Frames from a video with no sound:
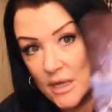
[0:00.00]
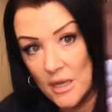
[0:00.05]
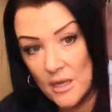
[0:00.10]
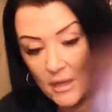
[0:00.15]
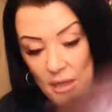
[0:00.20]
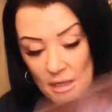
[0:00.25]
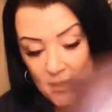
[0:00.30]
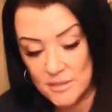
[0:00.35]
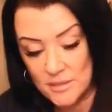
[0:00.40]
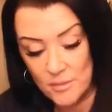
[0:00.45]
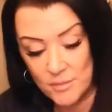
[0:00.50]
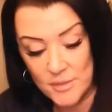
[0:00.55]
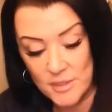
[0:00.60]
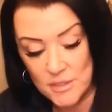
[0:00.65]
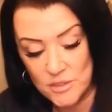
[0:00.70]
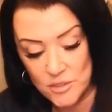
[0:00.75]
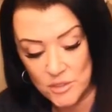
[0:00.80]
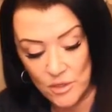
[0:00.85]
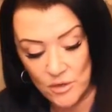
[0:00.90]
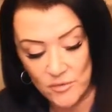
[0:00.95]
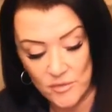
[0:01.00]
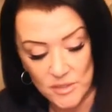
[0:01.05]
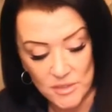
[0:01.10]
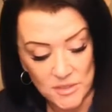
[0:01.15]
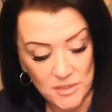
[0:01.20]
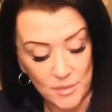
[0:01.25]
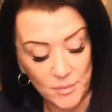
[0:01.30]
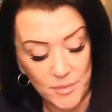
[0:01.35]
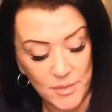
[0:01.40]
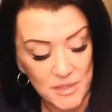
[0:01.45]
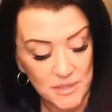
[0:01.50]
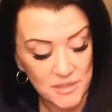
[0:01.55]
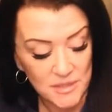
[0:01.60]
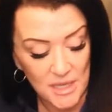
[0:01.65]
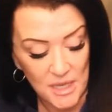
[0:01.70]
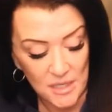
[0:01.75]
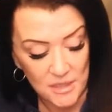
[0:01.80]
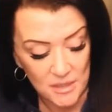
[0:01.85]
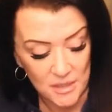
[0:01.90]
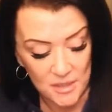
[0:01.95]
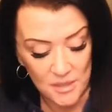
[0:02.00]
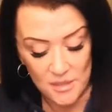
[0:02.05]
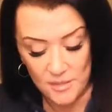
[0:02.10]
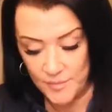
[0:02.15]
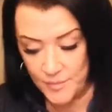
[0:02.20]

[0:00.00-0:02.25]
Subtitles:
Like something's over, something's ended.